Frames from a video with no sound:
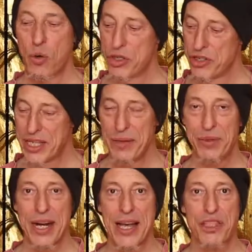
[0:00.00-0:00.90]
or just keep
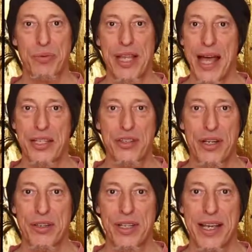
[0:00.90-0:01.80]
your hands relaxed
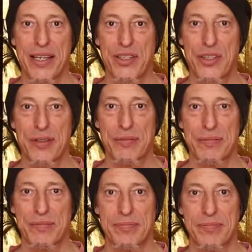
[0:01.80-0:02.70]
on your legs.
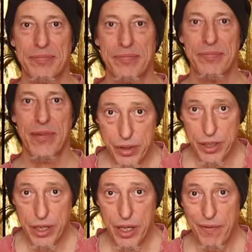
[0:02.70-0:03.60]

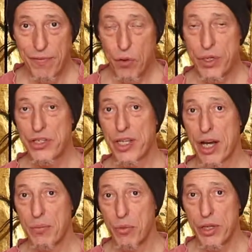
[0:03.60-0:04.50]
Focusing
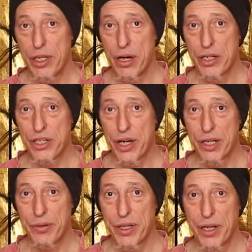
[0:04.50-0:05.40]
on Muladhara
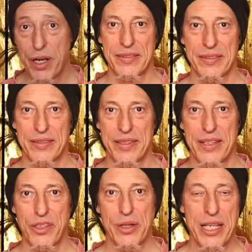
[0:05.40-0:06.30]
chakra.
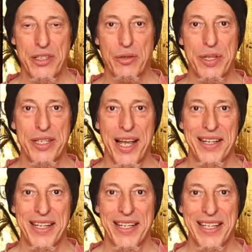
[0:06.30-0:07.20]
So let's do the
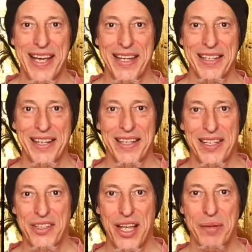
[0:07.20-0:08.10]
technique again,
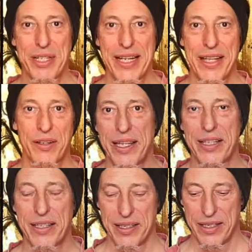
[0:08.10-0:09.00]
this time together.
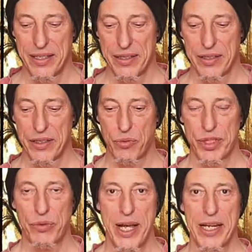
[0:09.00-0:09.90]
So
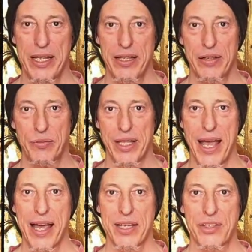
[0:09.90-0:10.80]
when you're ready,
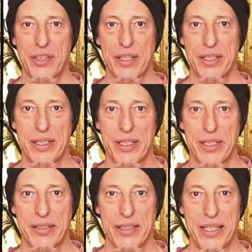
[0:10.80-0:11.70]
relaxed,
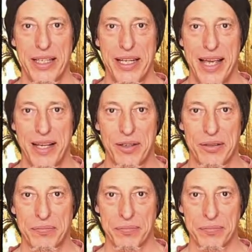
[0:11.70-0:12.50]
inhale.